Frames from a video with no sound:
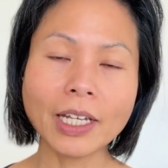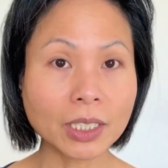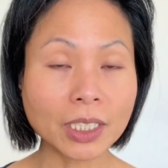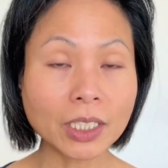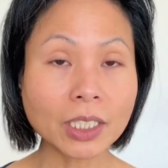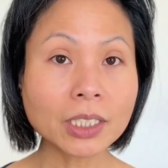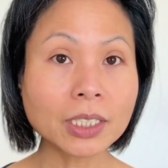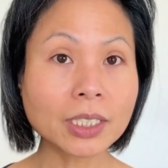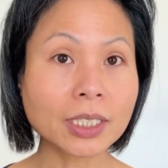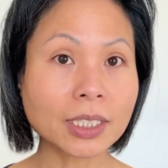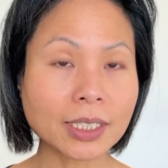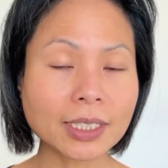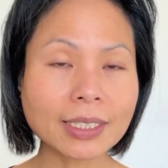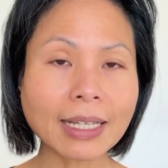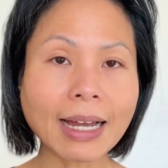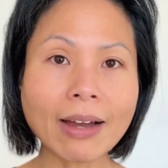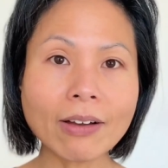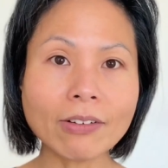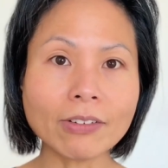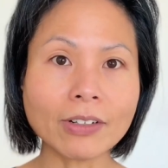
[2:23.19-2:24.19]
does
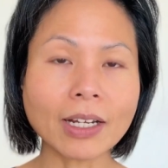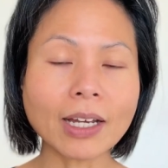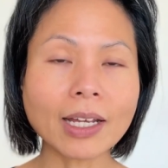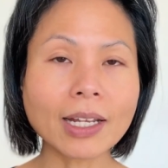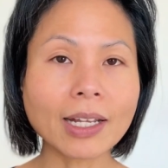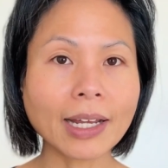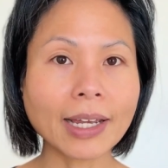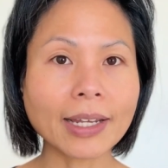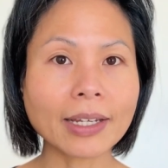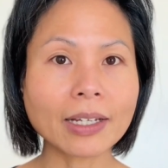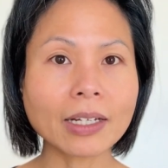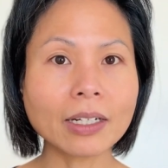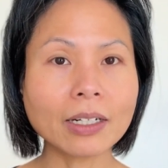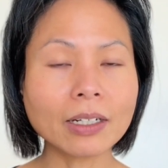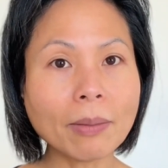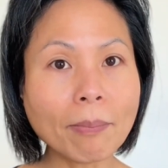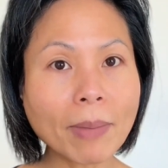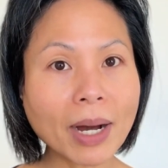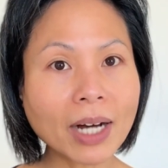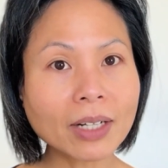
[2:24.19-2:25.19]
sound like
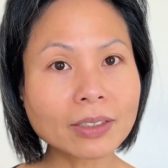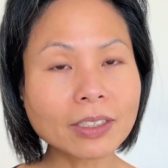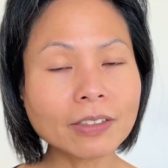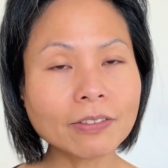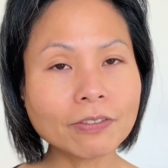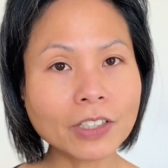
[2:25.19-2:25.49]
a milder